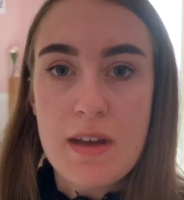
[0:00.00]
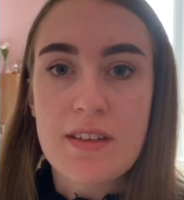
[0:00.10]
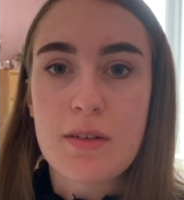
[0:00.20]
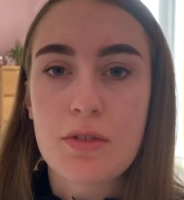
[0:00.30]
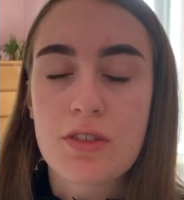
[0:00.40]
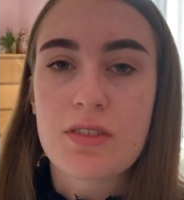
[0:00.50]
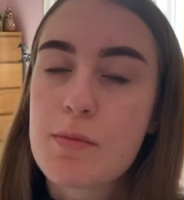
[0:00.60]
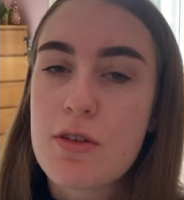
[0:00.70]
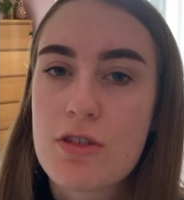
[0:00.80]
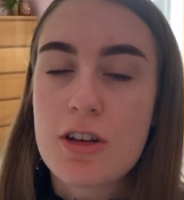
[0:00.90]
Maisie will just
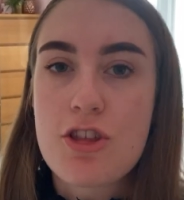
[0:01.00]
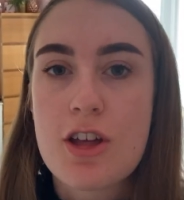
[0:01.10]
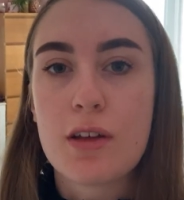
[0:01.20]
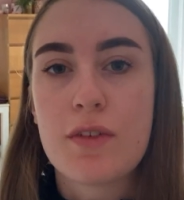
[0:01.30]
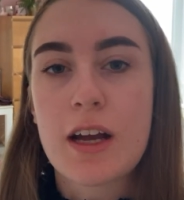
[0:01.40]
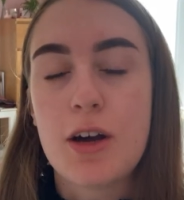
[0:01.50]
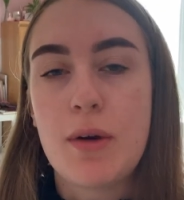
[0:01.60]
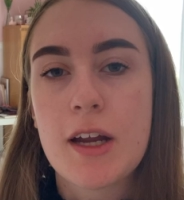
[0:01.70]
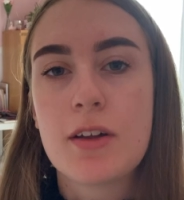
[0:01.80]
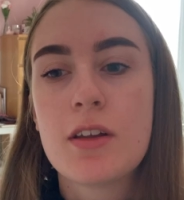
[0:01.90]
usually chill for like a
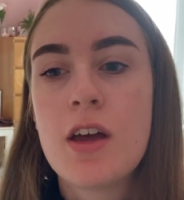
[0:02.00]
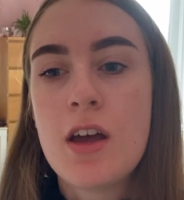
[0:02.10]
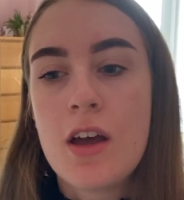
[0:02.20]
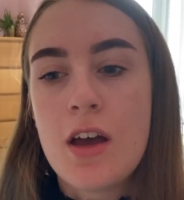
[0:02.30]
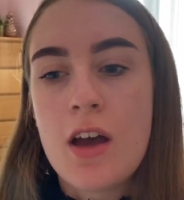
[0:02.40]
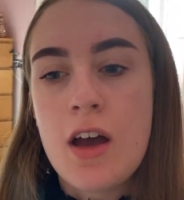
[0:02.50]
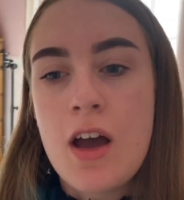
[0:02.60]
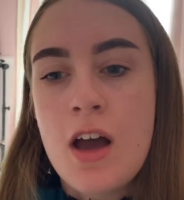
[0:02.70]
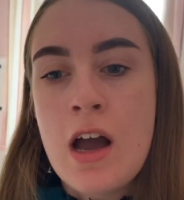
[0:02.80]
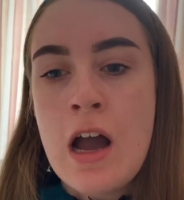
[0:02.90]
while
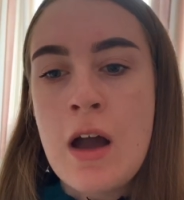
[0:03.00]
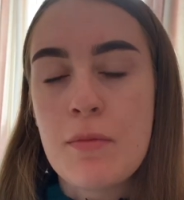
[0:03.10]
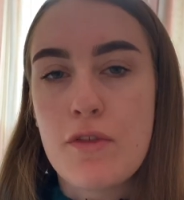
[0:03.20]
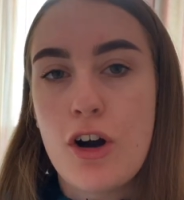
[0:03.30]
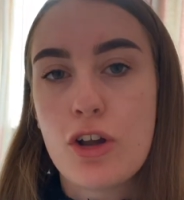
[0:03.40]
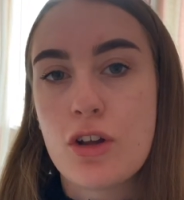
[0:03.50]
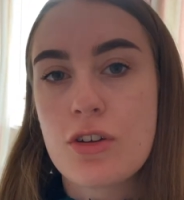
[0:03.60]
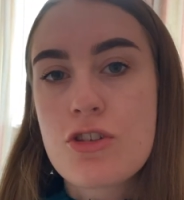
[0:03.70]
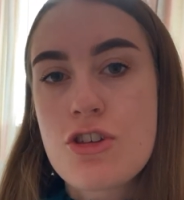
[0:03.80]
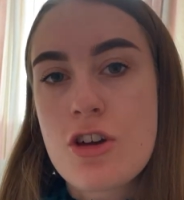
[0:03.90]
um, before
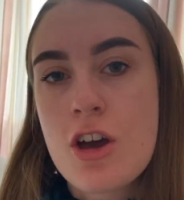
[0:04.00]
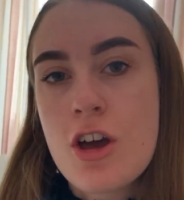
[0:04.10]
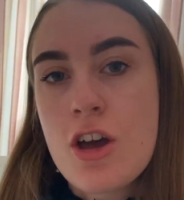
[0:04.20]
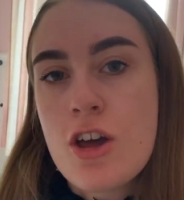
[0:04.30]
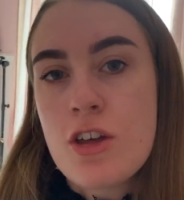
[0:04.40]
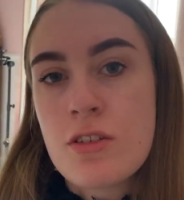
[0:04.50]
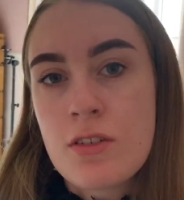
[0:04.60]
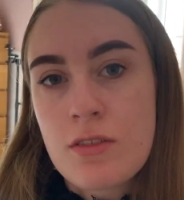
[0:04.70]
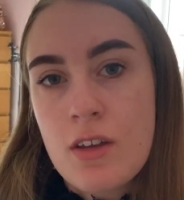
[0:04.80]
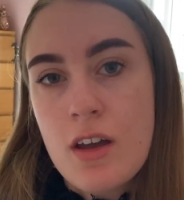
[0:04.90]
lunch.
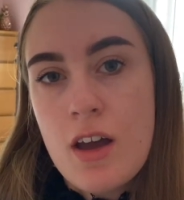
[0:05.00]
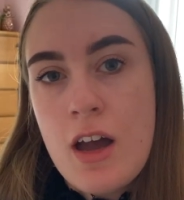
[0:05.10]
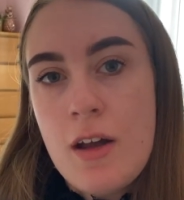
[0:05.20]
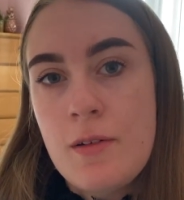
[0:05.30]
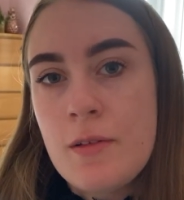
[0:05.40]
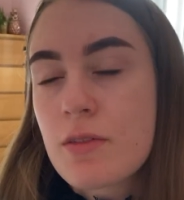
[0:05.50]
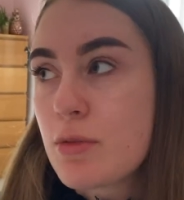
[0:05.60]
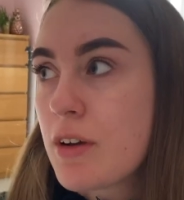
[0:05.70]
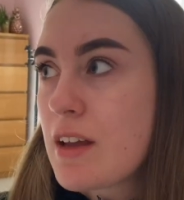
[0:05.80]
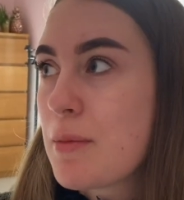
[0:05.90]
Um,
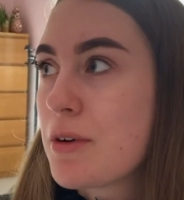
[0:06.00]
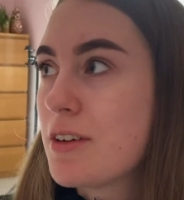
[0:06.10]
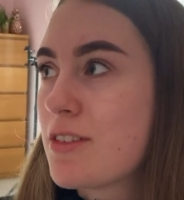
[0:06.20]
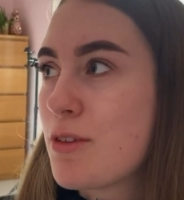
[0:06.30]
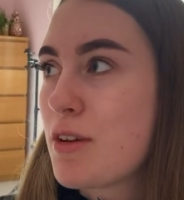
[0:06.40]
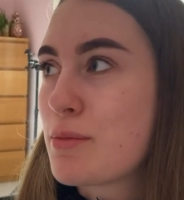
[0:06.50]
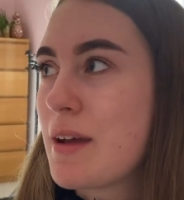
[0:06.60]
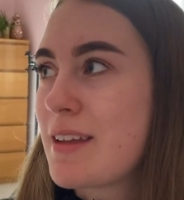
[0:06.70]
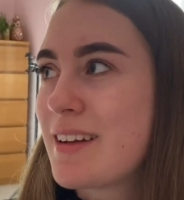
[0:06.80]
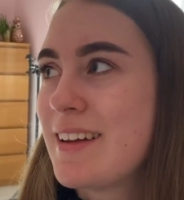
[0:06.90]
so what I'm going to do is
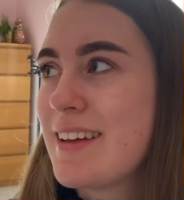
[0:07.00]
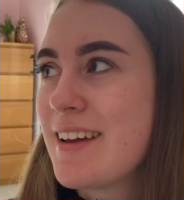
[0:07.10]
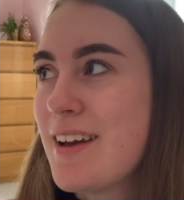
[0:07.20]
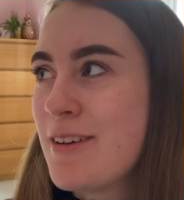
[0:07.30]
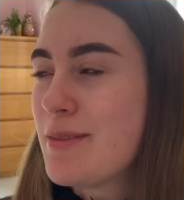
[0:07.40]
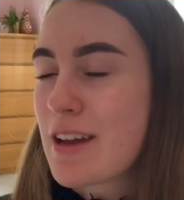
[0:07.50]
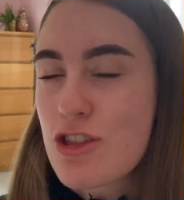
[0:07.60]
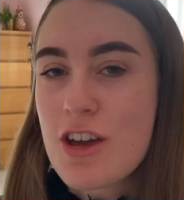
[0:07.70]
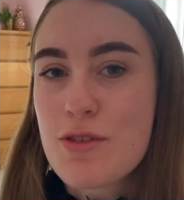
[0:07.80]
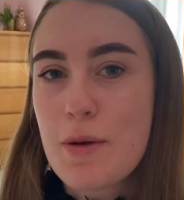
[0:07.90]
basically uh, like
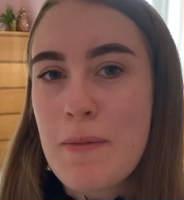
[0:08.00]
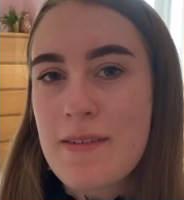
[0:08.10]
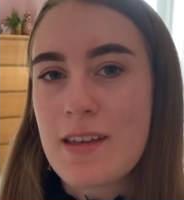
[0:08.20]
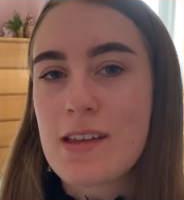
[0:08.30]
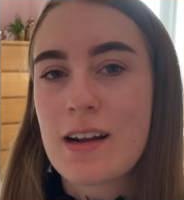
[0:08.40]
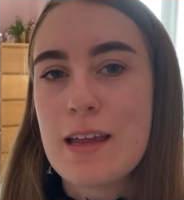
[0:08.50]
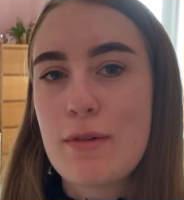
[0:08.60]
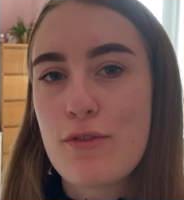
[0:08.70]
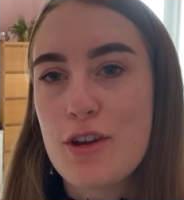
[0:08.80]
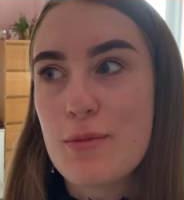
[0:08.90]
change my bedding, clean my
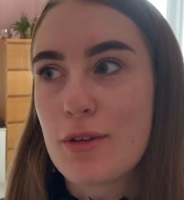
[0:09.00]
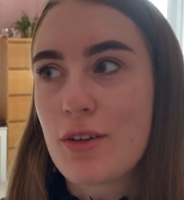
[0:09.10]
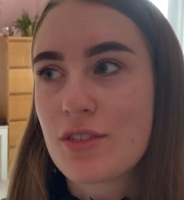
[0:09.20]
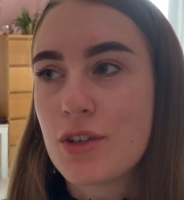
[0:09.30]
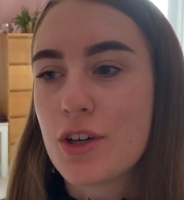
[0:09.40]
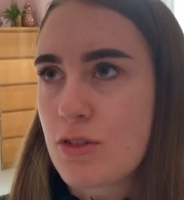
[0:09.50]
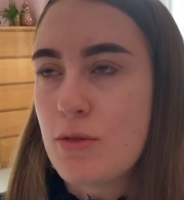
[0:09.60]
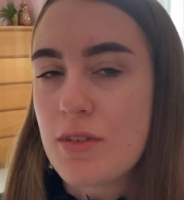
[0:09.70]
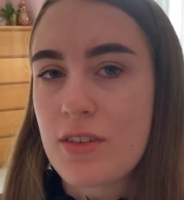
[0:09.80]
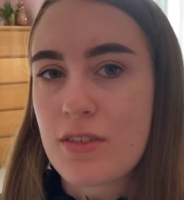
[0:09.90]
room and also cut
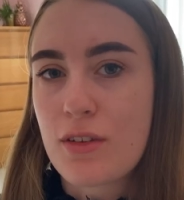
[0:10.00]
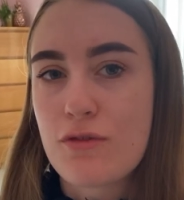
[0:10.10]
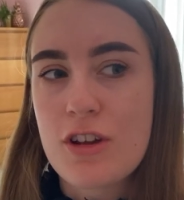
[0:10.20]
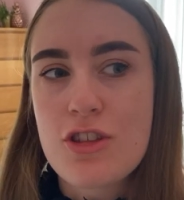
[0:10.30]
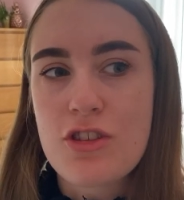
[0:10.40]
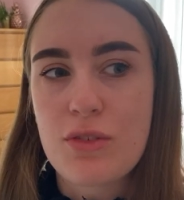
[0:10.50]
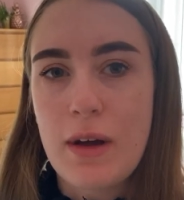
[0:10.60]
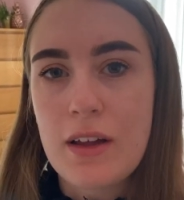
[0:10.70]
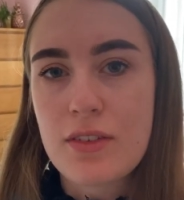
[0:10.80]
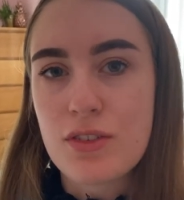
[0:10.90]
my sister's fringe as
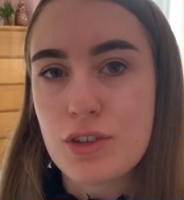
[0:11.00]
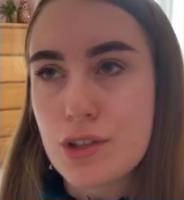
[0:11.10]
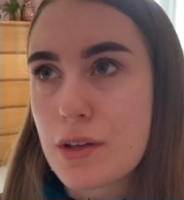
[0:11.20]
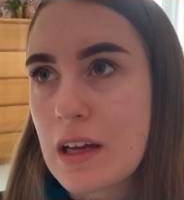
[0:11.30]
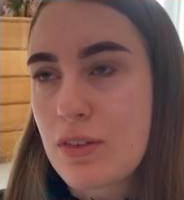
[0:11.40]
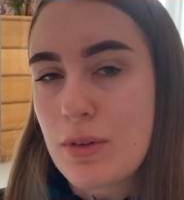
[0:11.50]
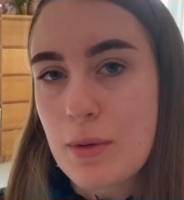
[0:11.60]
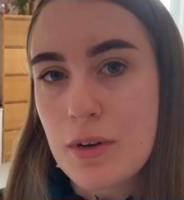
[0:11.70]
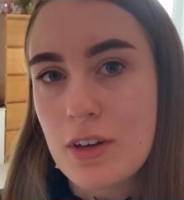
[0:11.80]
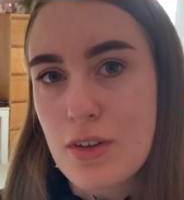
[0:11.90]
well. So that is what
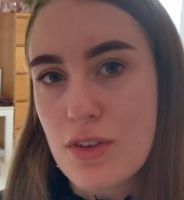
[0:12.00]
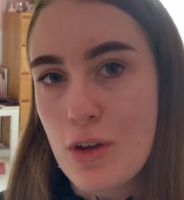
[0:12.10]
I'm going to